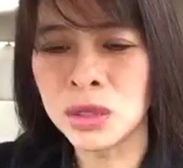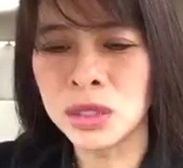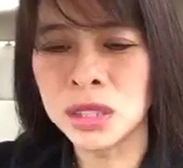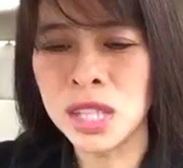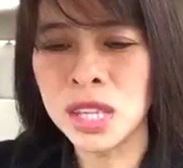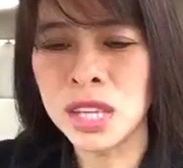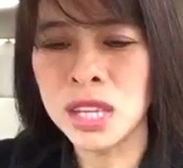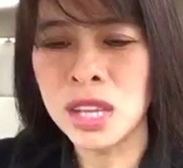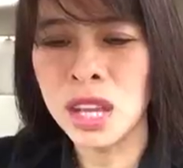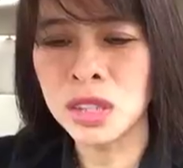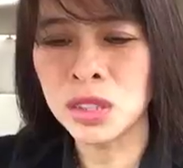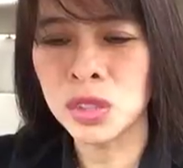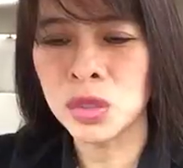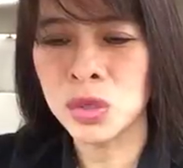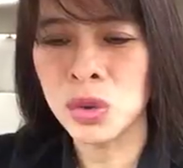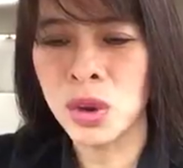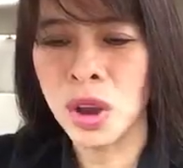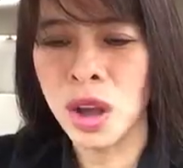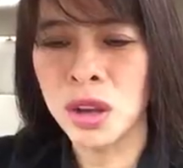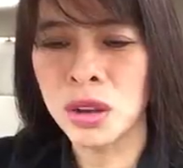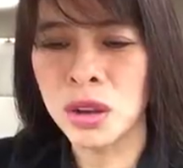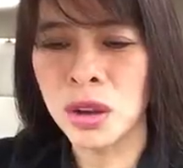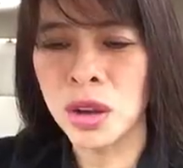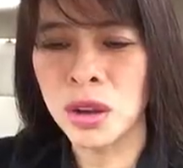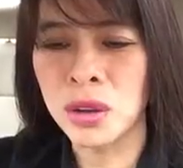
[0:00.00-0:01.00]
to see your
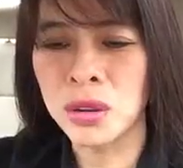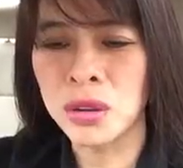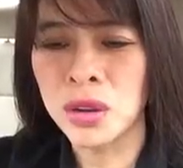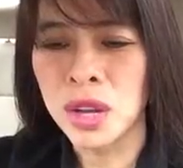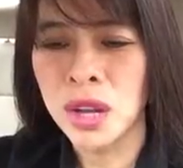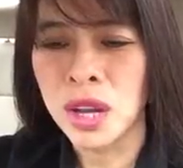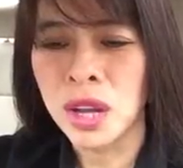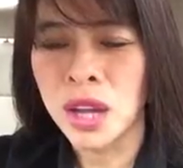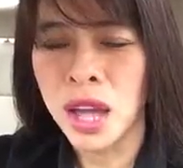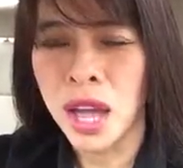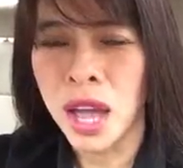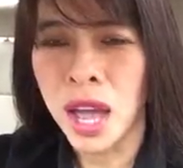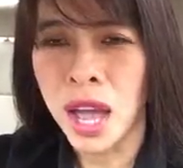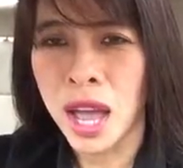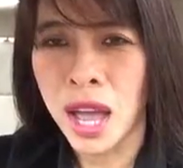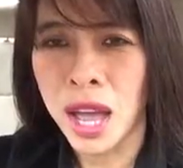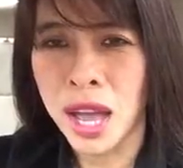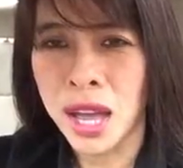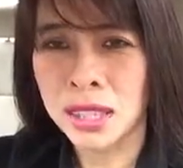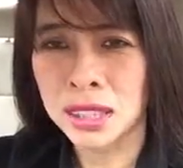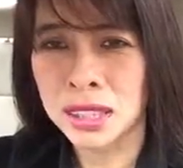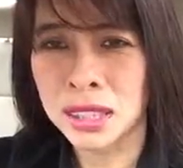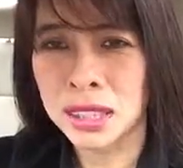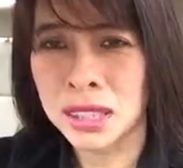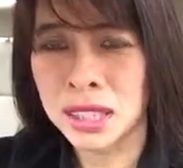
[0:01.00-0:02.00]
struggle
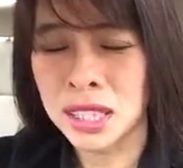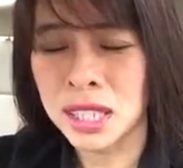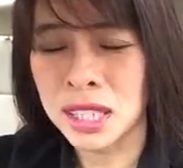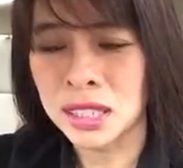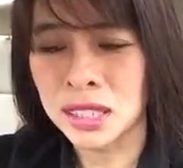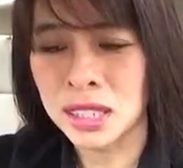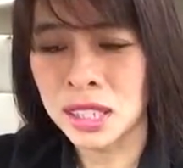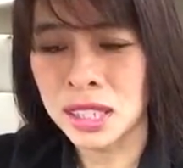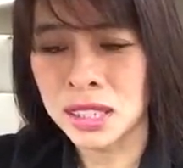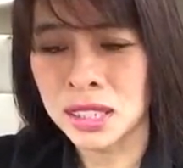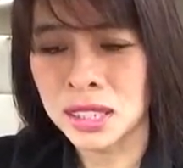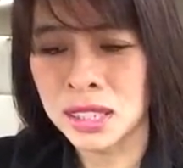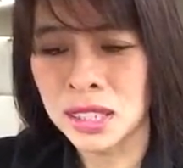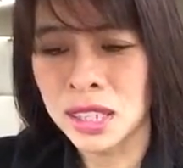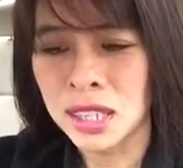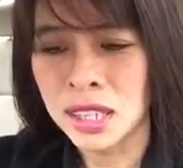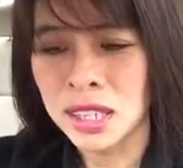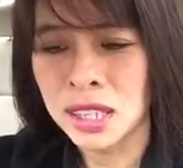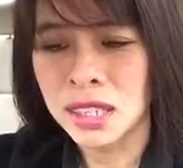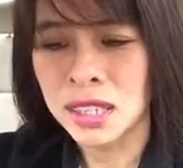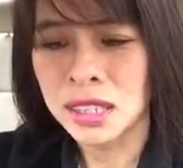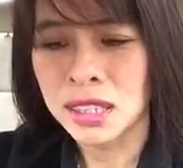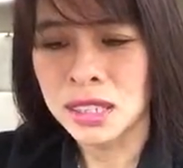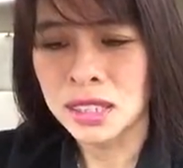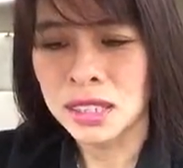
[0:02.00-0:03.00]
as Jesus
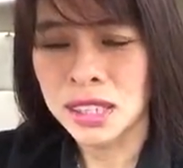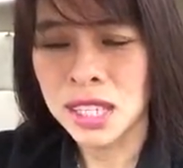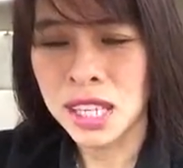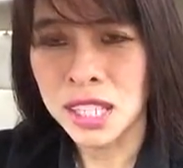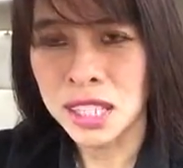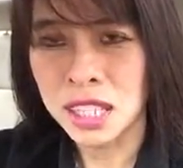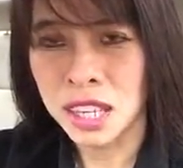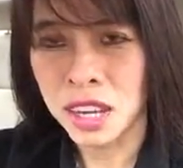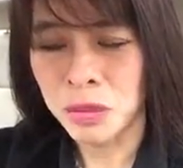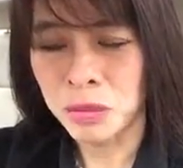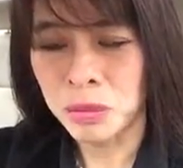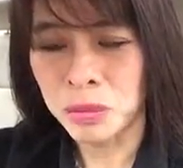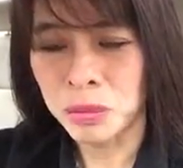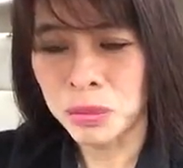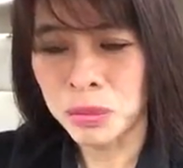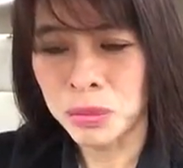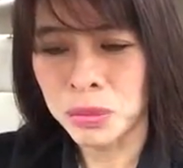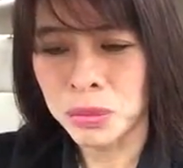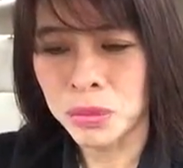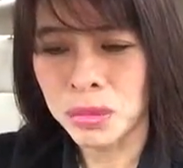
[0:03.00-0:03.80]
sees them.